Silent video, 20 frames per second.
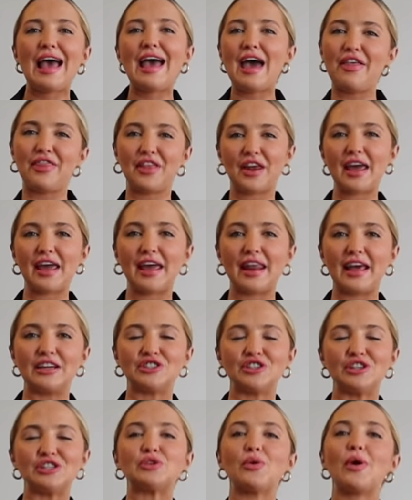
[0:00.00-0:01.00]
and then I get
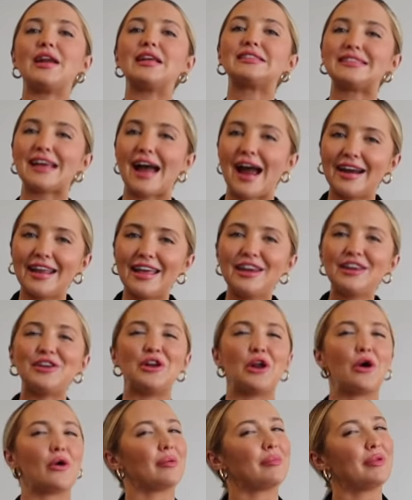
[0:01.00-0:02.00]
anxious. So I decided, you
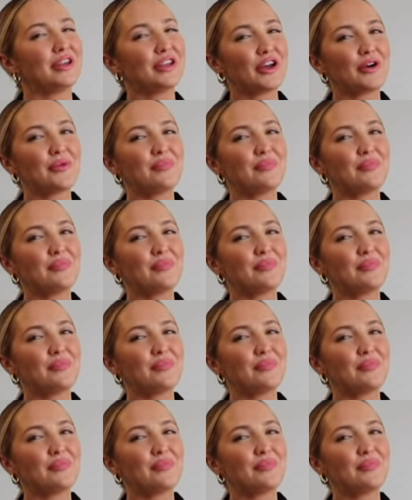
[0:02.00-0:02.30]
know what I'm gonna do?